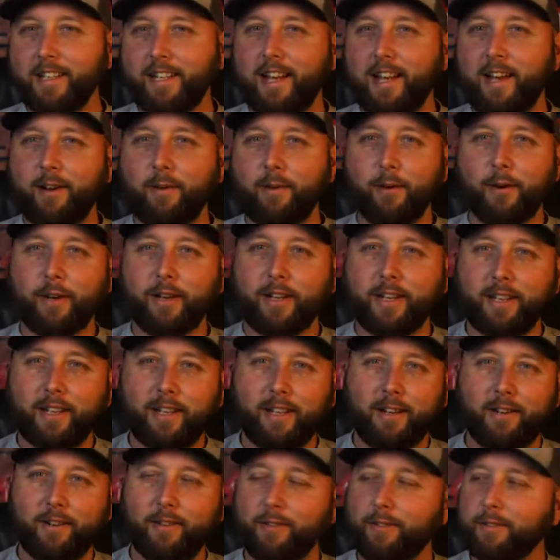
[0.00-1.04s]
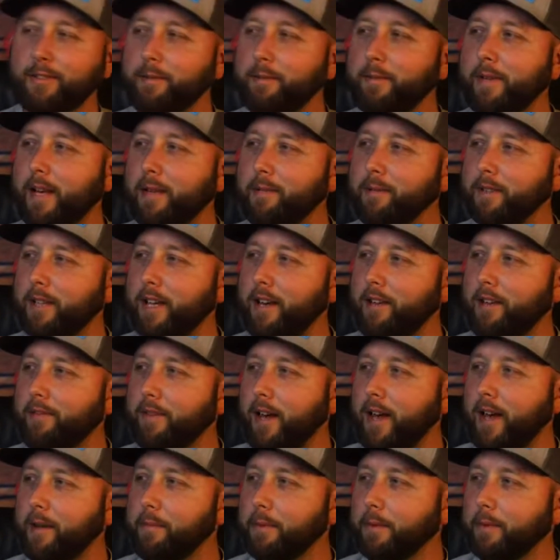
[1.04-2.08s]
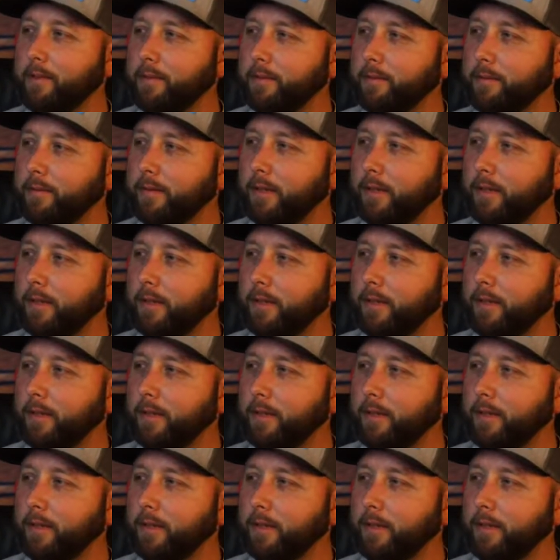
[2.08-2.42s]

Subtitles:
that. Sometimes life happens.